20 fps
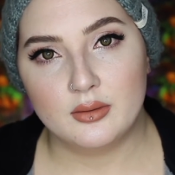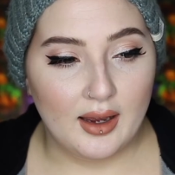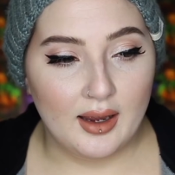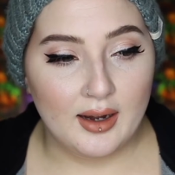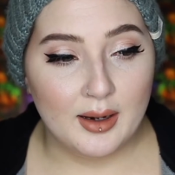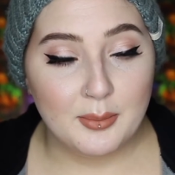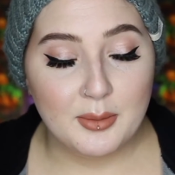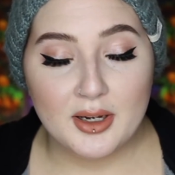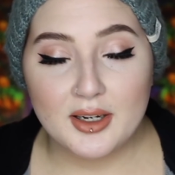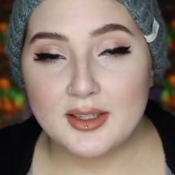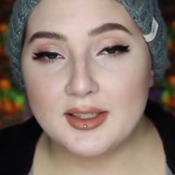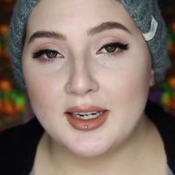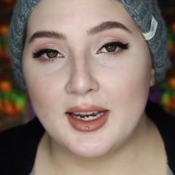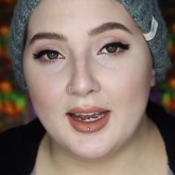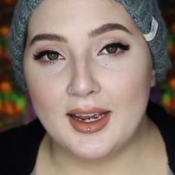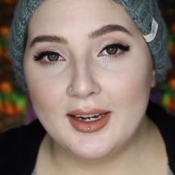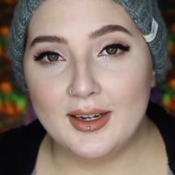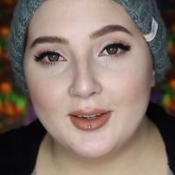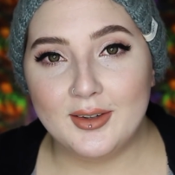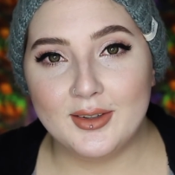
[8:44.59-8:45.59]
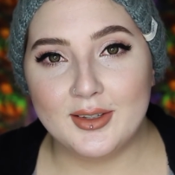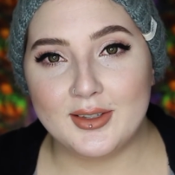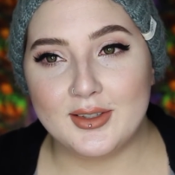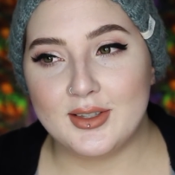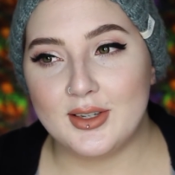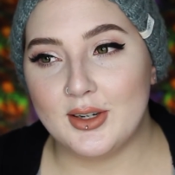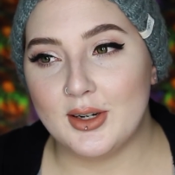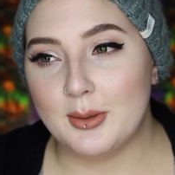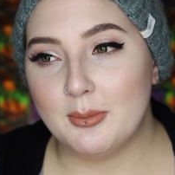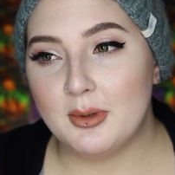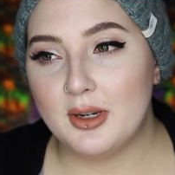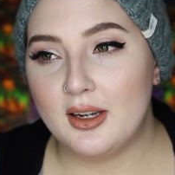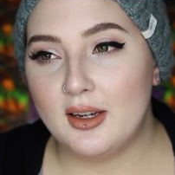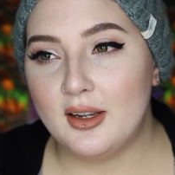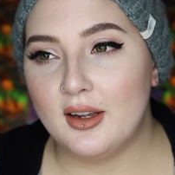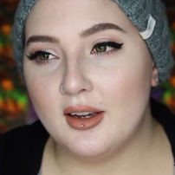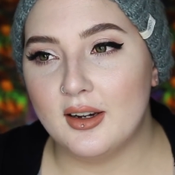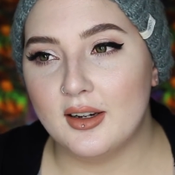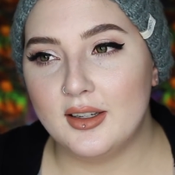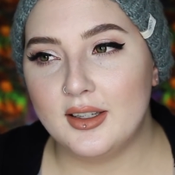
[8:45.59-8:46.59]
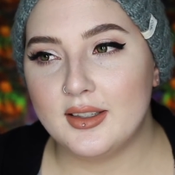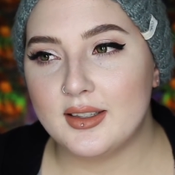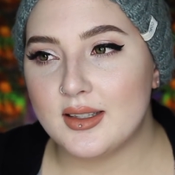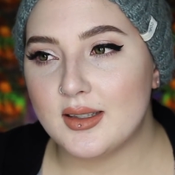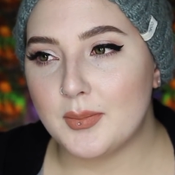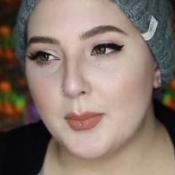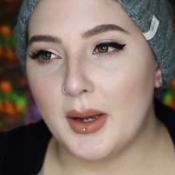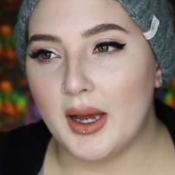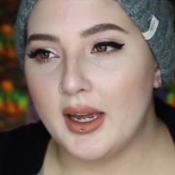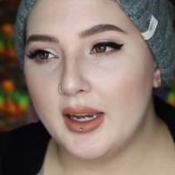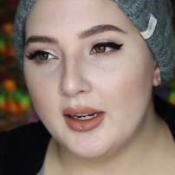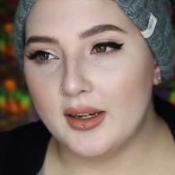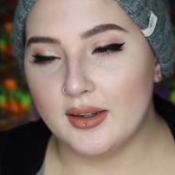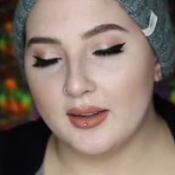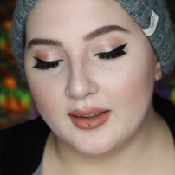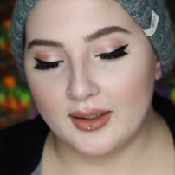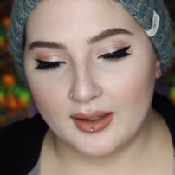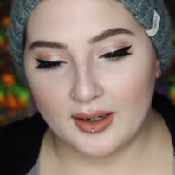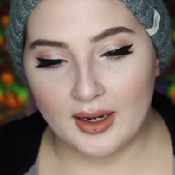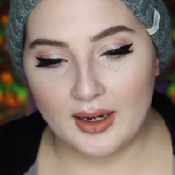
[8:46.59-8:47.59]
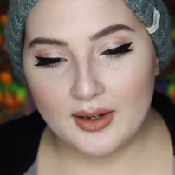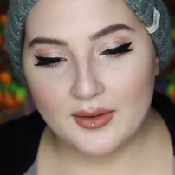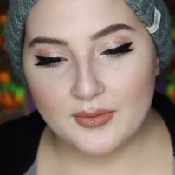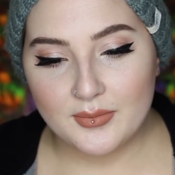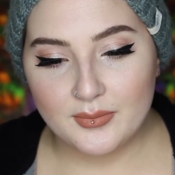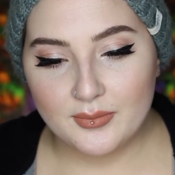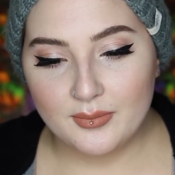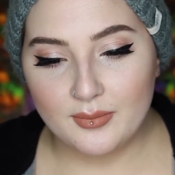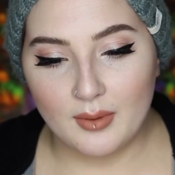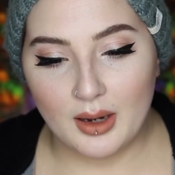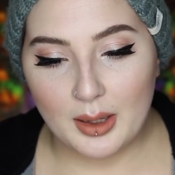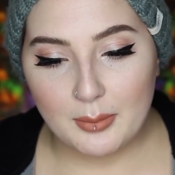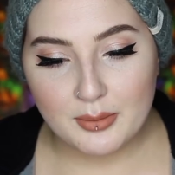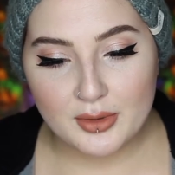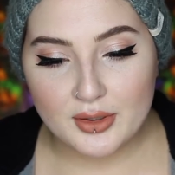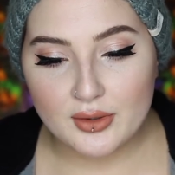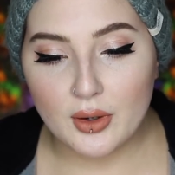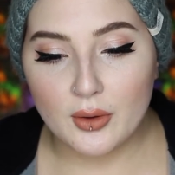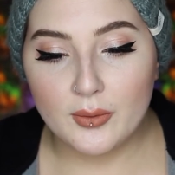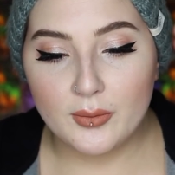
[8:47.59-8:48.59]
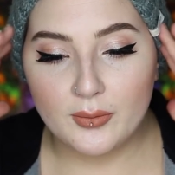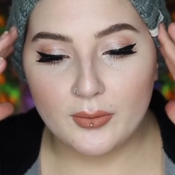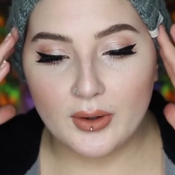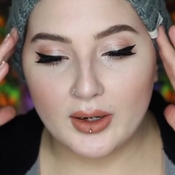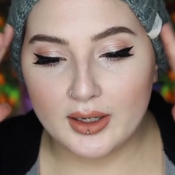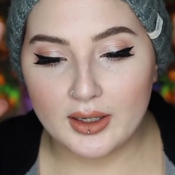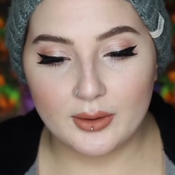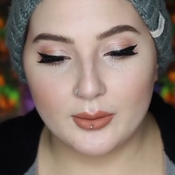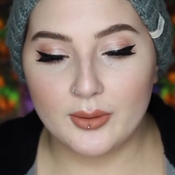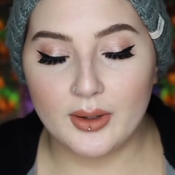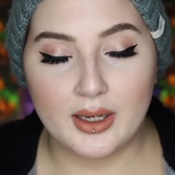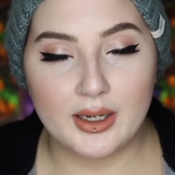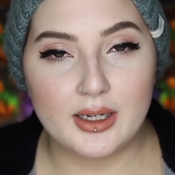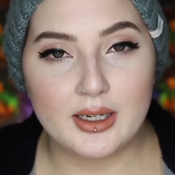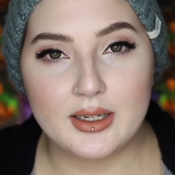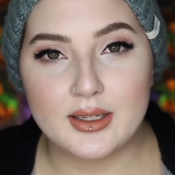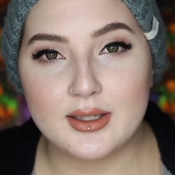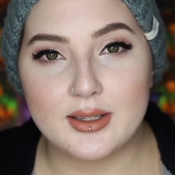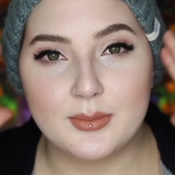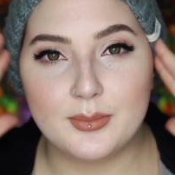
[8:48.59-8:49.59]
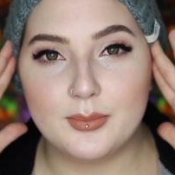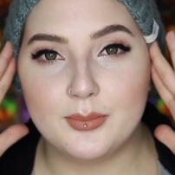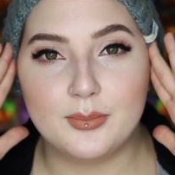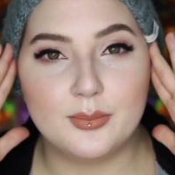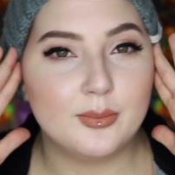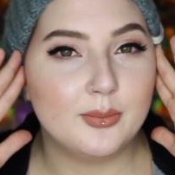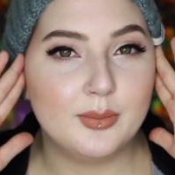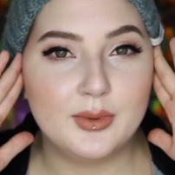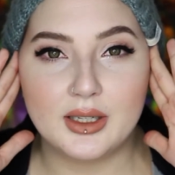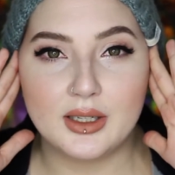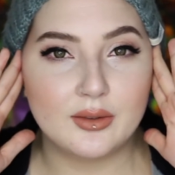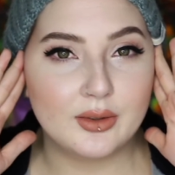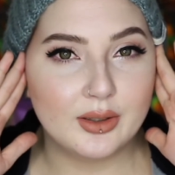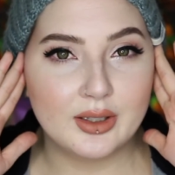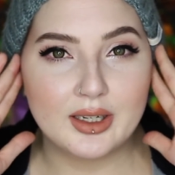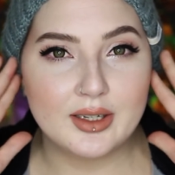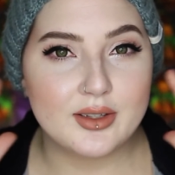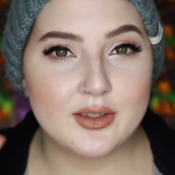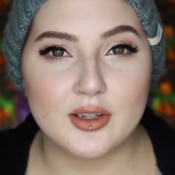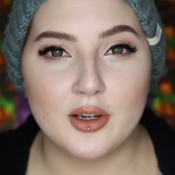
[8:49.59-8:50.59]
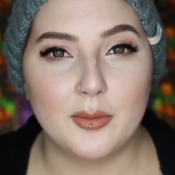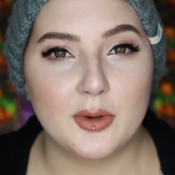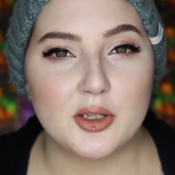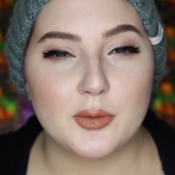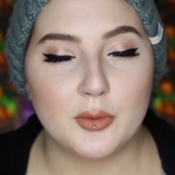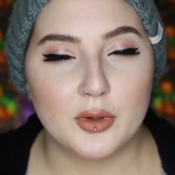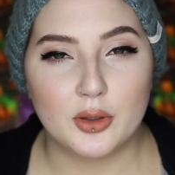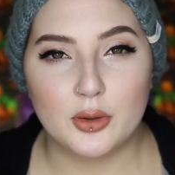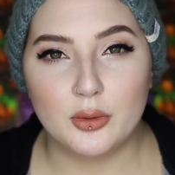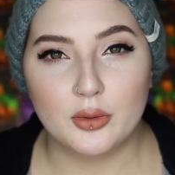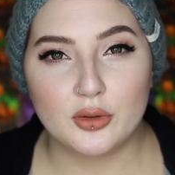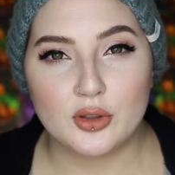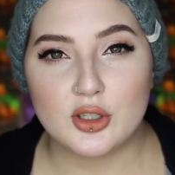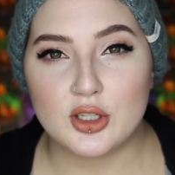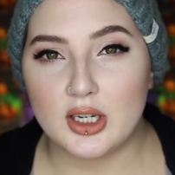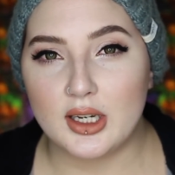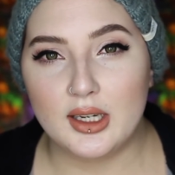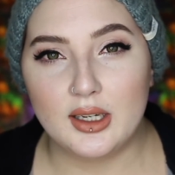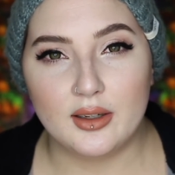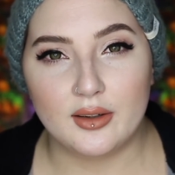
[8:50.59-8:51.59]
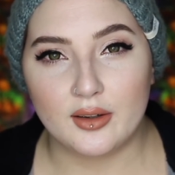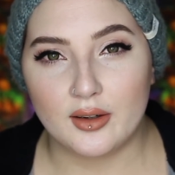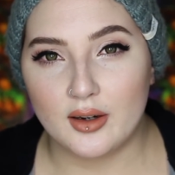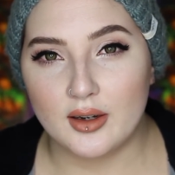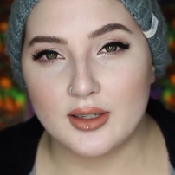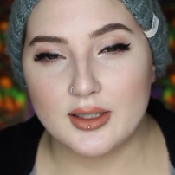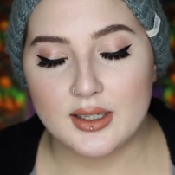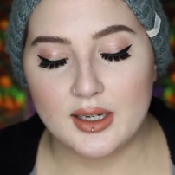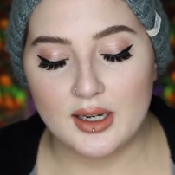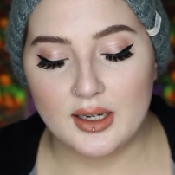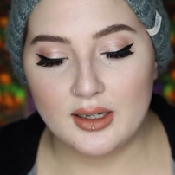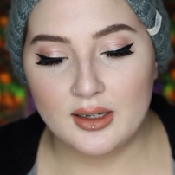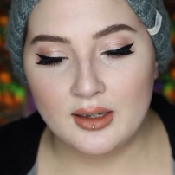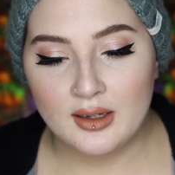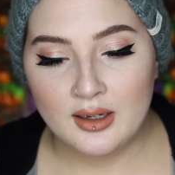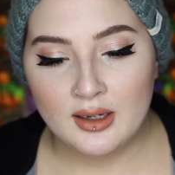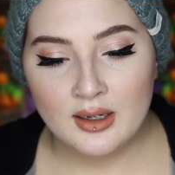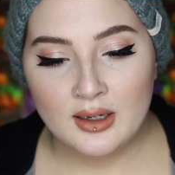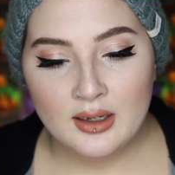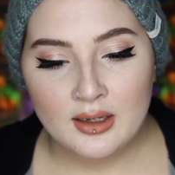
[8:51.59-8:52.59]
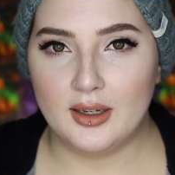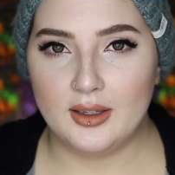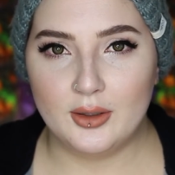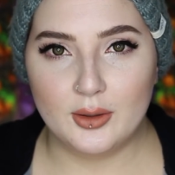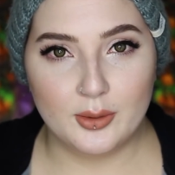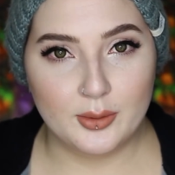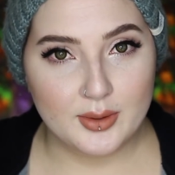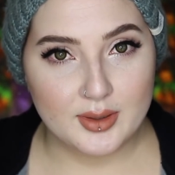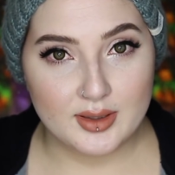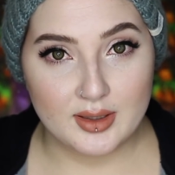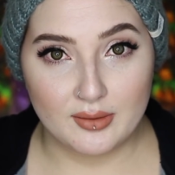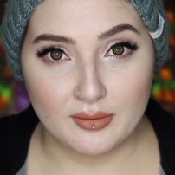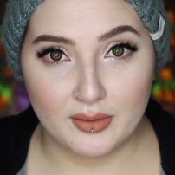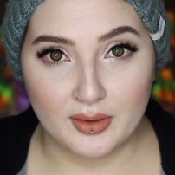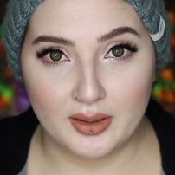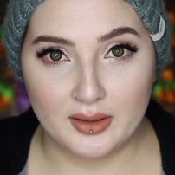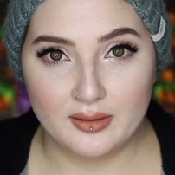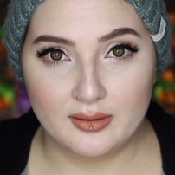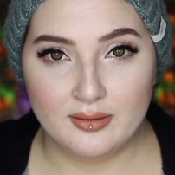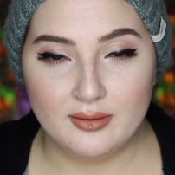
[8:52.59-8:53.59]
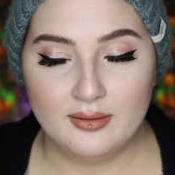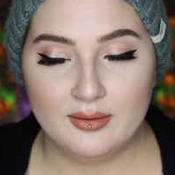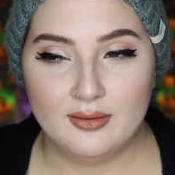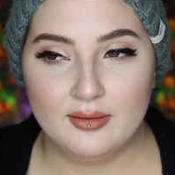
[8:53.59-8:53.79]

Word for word: And I'm not tired this year, I'm not uninspired, like I'm so fucking ready to give you guys so much more cool shit and content. I know it was different,